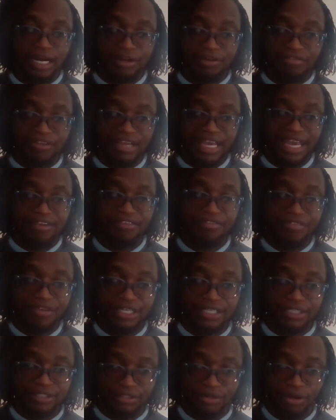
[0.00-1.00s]
out of
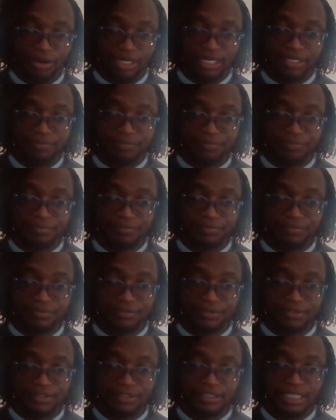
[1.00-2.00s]
every dollar
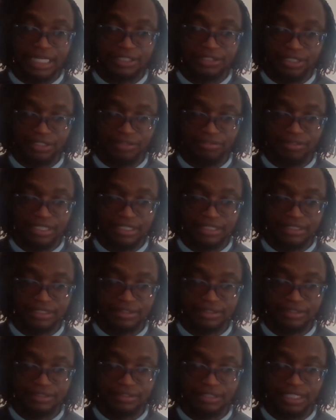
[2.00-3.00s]
that you
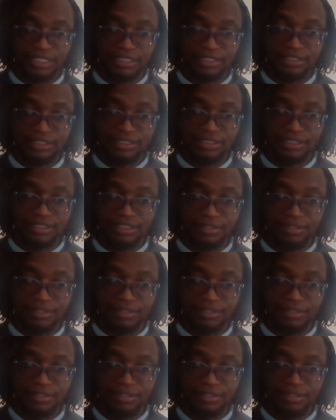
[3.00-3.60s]
invest, right?